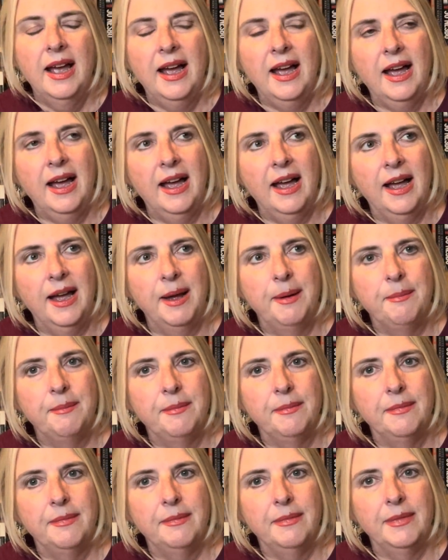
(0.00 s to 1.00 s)

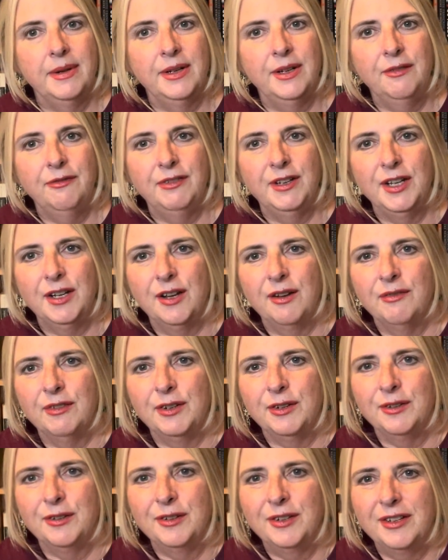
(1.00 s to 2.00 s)
Lovely cover
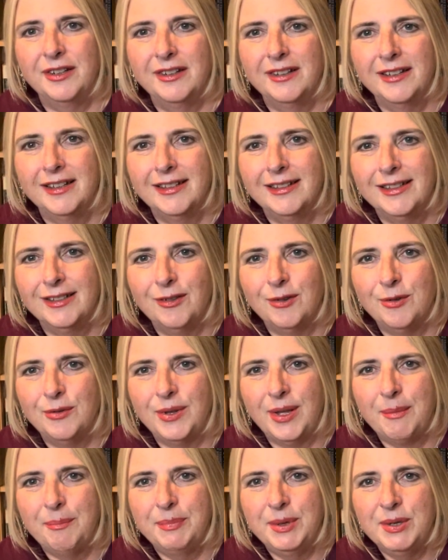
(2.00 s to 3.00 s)
look, all
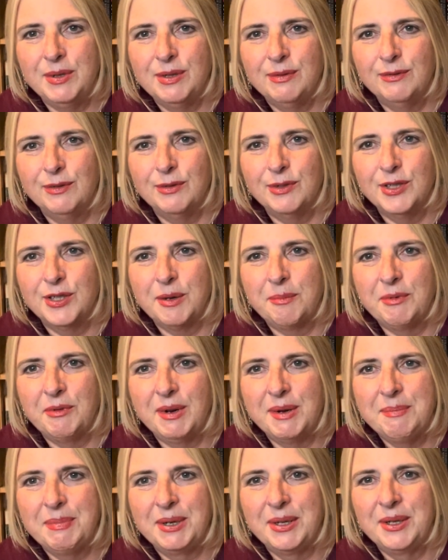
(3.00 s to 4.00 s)
that beautiful summery
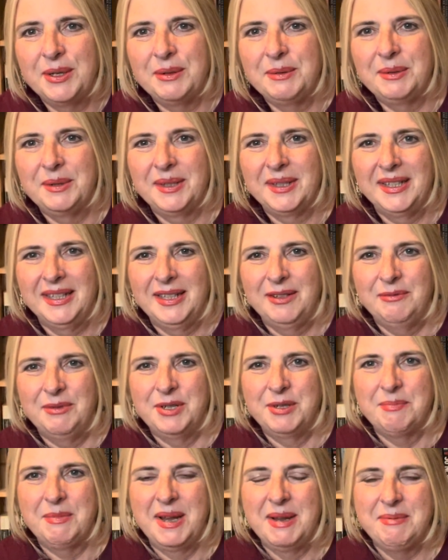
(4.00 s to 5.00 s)
blue,
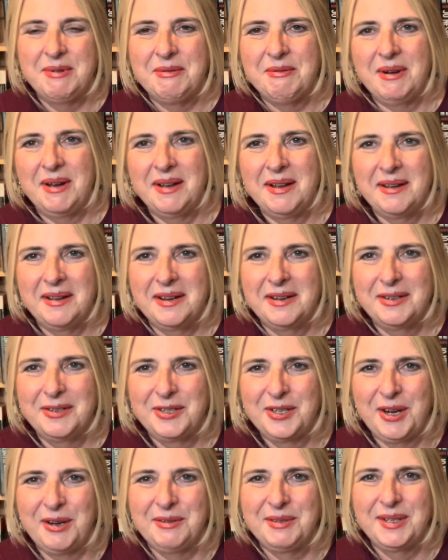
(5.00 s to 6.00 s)
which may be why I
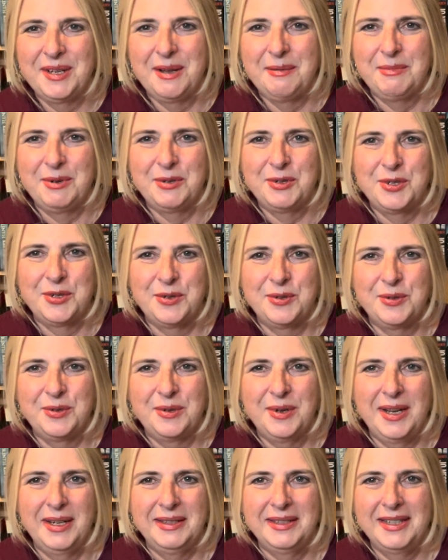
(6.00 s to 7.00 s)
chose it, I'm not
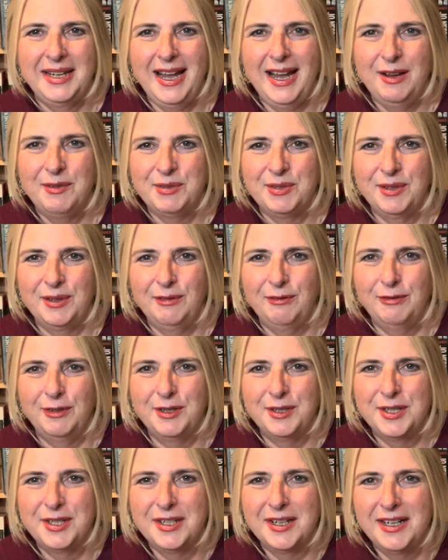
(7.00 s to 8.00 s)
sure. And cows on the
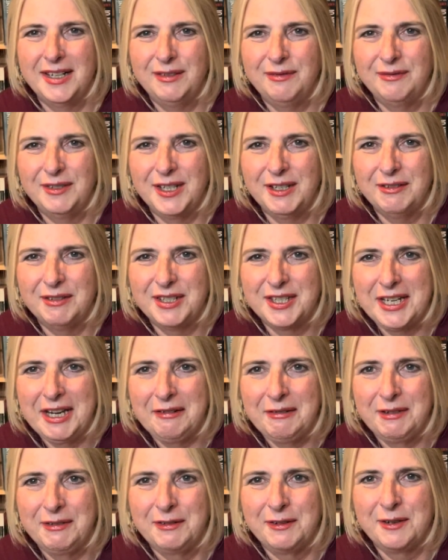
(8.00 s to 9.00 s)
front, and I live near a
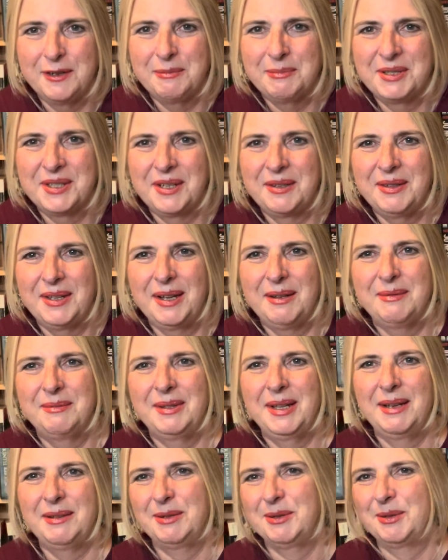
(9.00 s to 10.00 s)
dairy farm, so
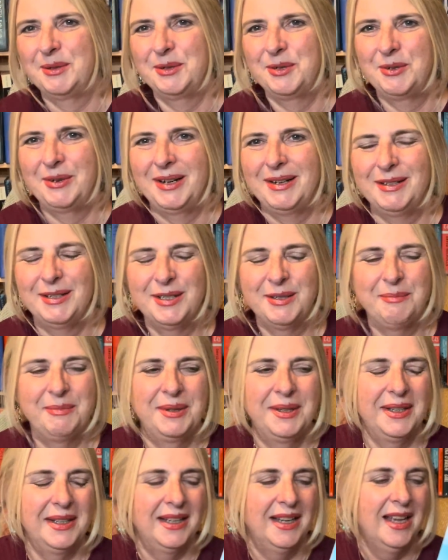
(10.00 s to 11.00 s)
that sort of triggered
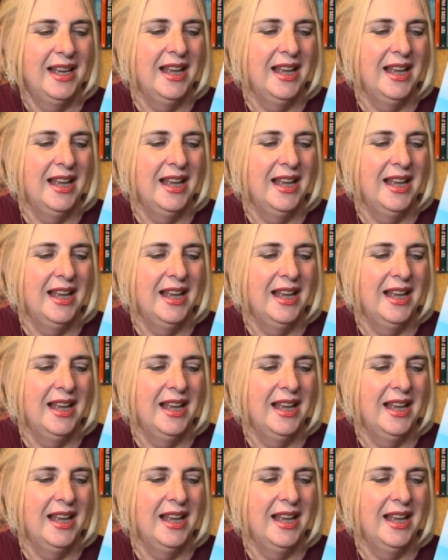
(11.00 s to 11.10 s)
something.